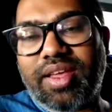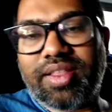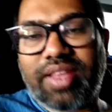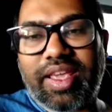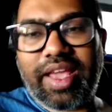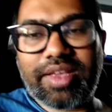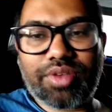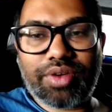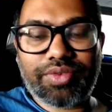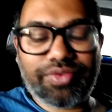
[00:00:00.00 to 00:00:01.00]
In the case
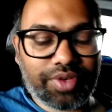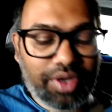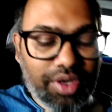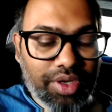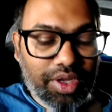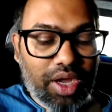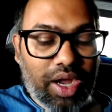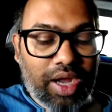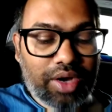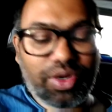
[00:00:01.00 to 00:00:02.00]
of
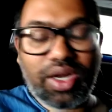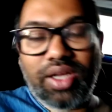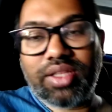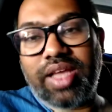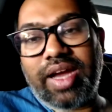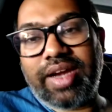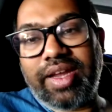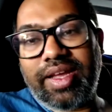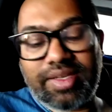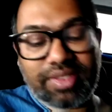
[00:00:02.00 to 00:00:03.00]
Arcona, the
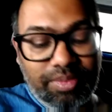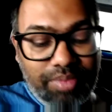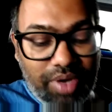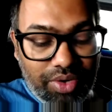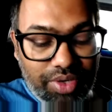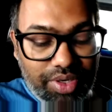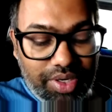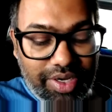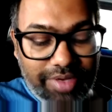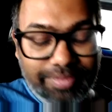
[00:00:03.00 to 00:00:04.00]
idea is about
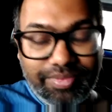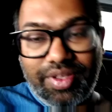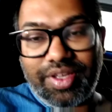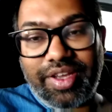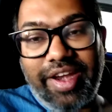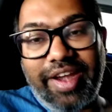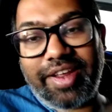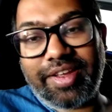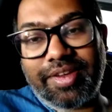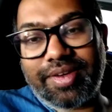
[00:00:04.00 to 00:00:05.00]

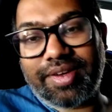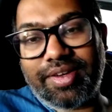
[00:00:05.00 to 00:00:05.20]
creating